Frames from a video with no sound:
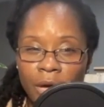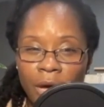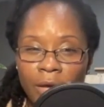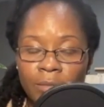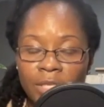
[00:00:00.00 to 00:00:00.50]

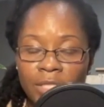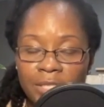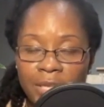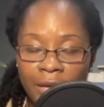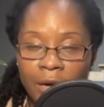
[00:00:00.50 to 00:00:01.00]
I'm going to
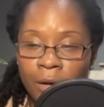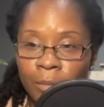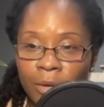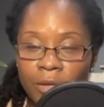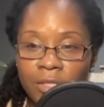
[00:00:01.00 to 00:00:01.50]
take
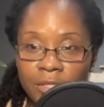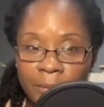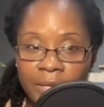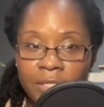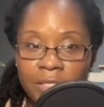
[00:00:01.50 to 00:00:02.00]
up the
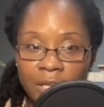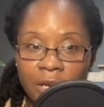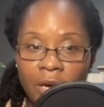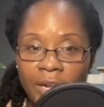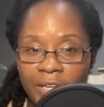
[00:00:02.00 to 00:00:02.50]
space that
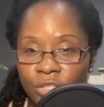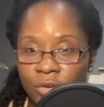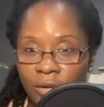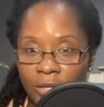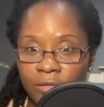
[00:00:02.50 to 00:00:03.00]
God has
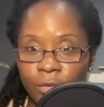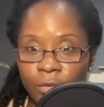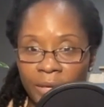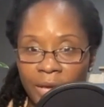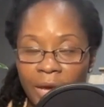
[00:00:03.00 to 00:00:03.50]
created for
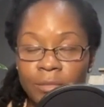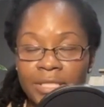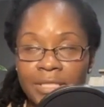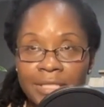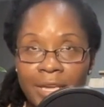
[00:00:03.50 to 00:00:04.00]
me. I'm
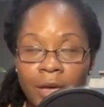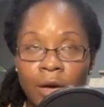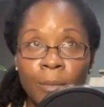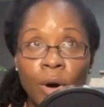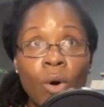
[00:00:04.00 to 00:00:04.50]
going to take
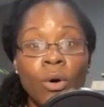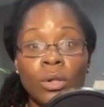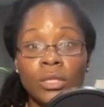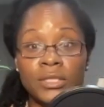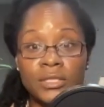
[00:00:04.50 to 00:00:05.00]
up
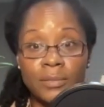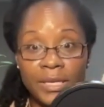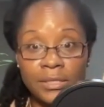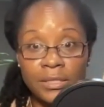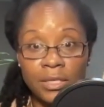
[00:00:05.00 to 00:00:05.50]
all the
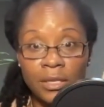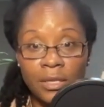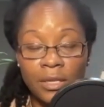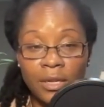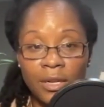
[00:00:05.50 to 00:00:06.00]
space
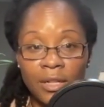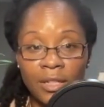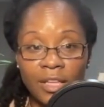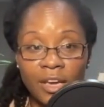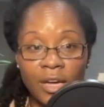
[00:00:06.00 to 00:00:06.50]

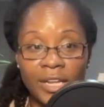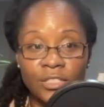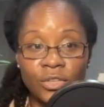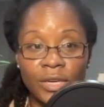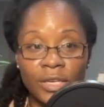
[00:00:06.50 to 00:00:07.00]
that God has
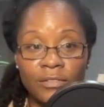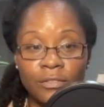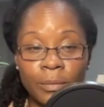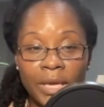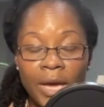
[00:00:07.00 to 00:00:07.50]
created
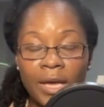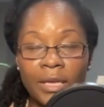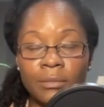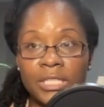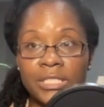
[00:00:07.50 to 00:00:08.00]
for me. I
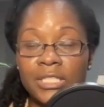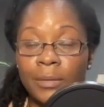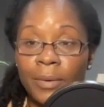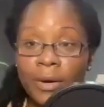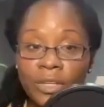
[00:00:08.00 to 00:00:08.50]
am going to step
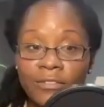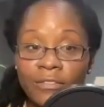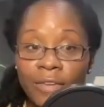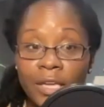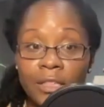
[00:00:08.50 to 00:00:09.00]
out in
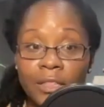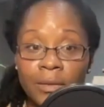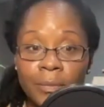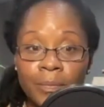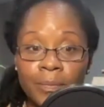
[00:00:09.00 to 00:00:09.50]
faith
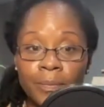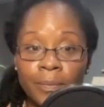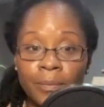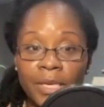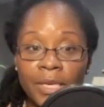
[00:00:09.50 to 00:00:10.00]

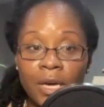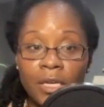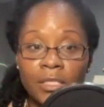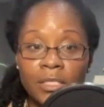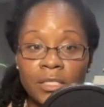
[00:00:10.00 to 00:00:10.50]

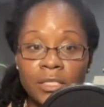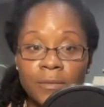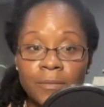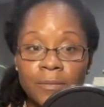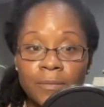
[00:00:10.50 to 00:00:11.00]
because
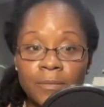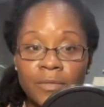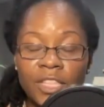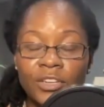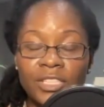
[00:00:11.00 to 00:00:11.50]

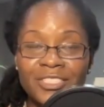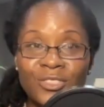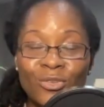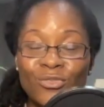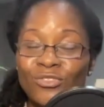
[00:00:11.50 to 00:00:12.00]
there is
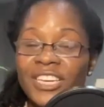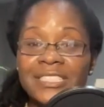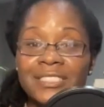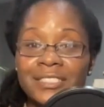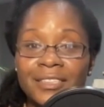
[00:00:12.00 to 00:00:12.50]
no
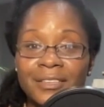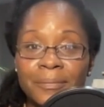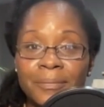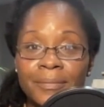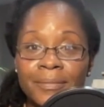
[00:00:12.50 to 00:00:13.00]
risk
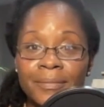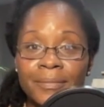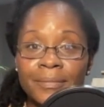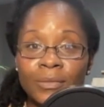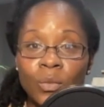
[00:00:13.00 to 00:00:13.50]

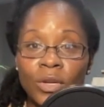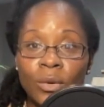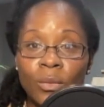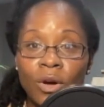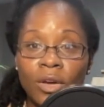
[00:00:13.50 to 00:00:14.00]
when
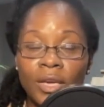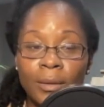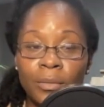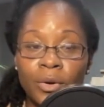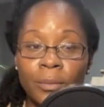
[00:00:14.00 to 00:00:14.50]
you're walking
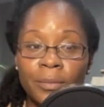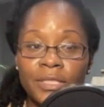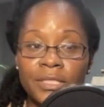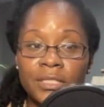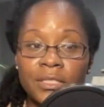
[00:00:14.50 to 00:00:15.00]
in
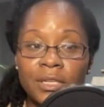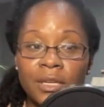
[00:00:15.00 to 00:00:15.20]
purpose.